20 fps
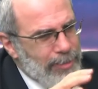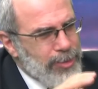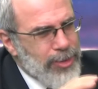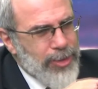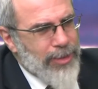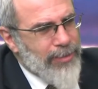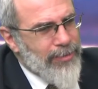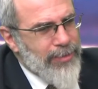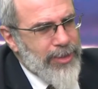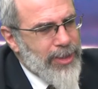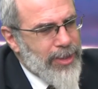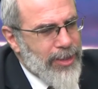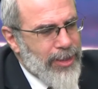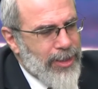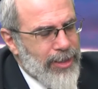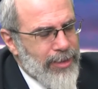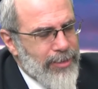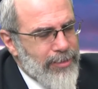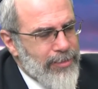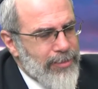observant at
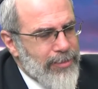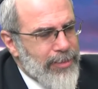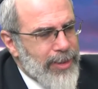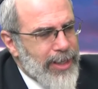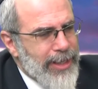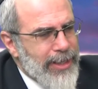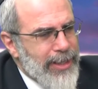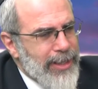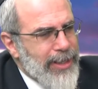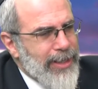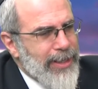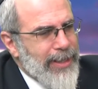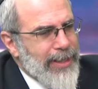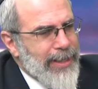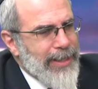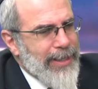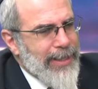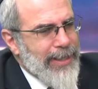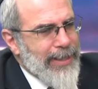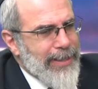all, but
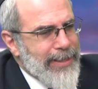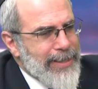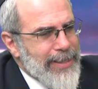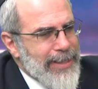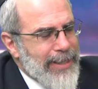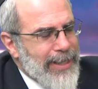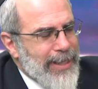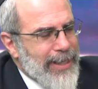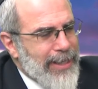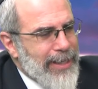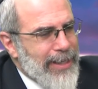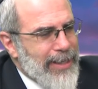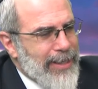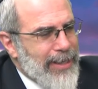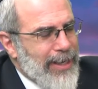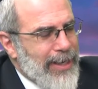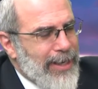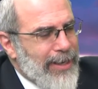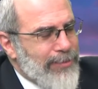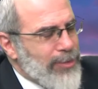
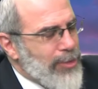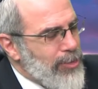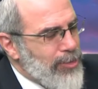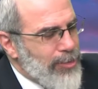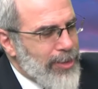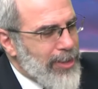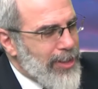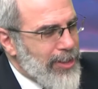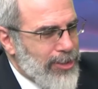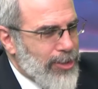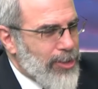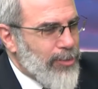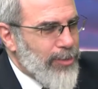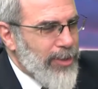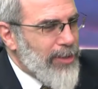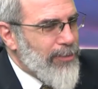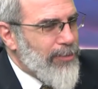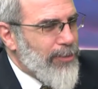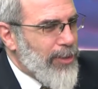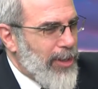after doing this
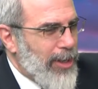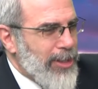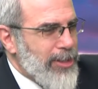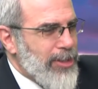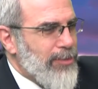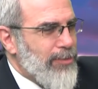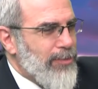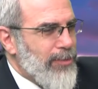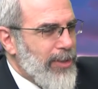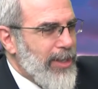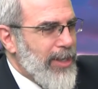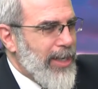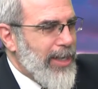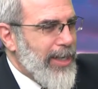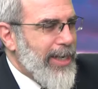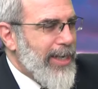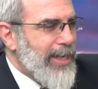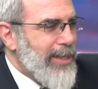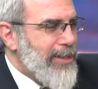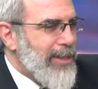degree in philosophy,
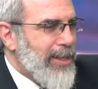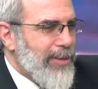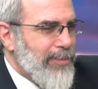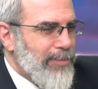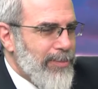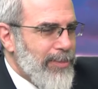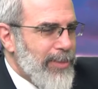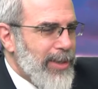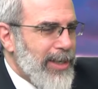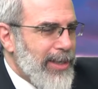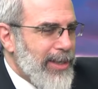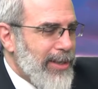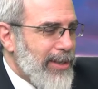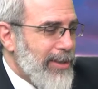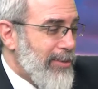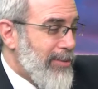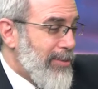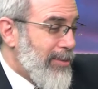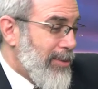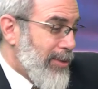I ended up
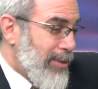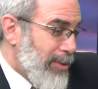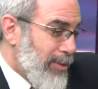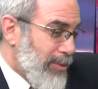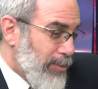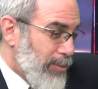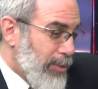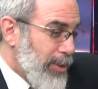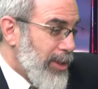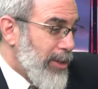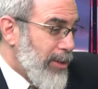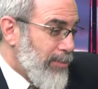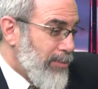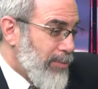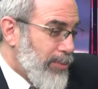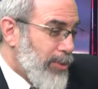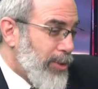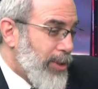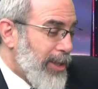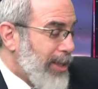really
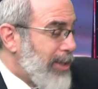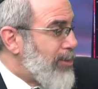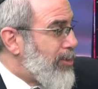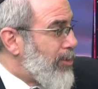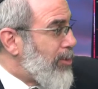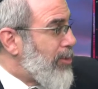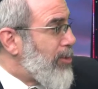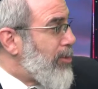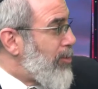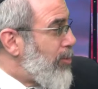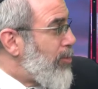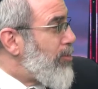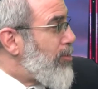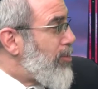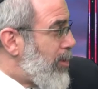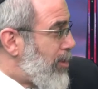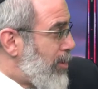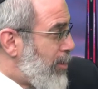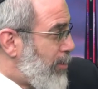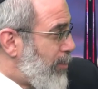putting it to good
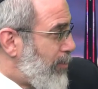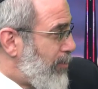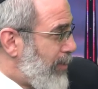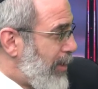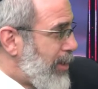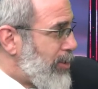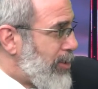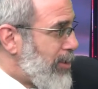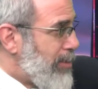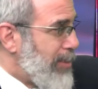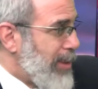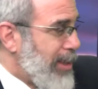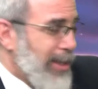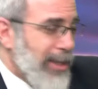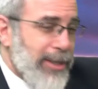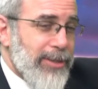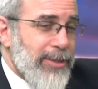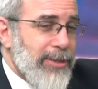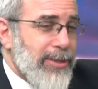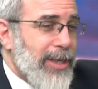use as a profession
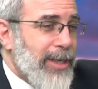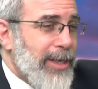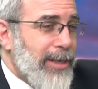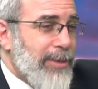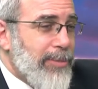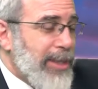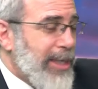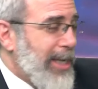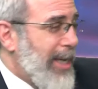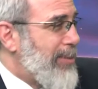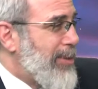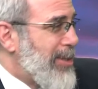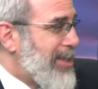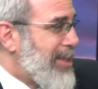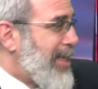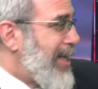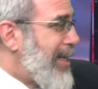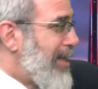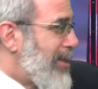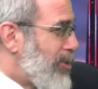because I became a ski